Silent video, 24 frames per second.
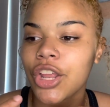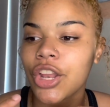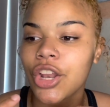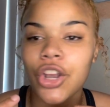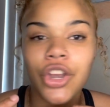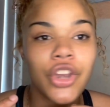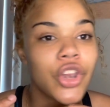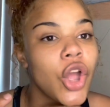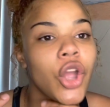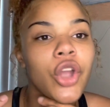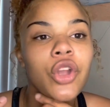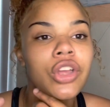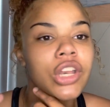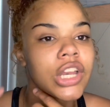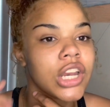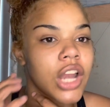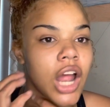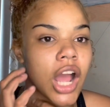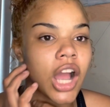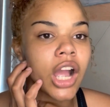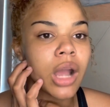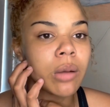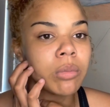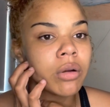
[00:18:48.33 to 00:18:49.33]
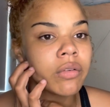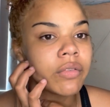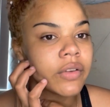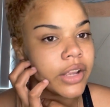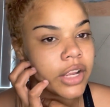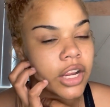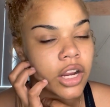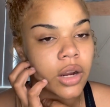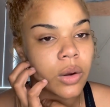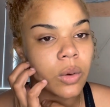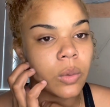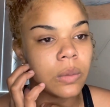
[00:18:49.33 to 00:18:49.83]
no, you did not come over
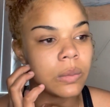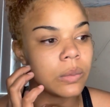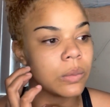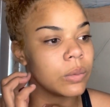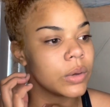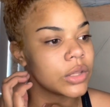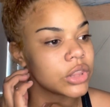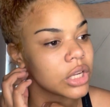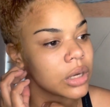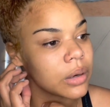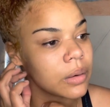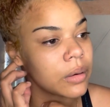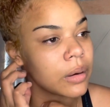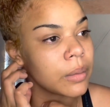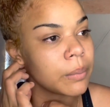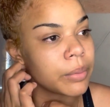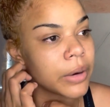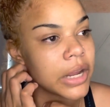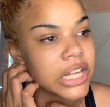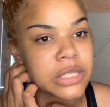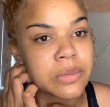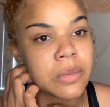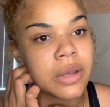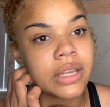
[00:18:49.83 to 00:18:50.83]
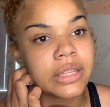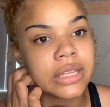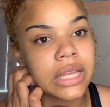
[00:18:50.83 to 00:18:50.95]
here with your breast mine,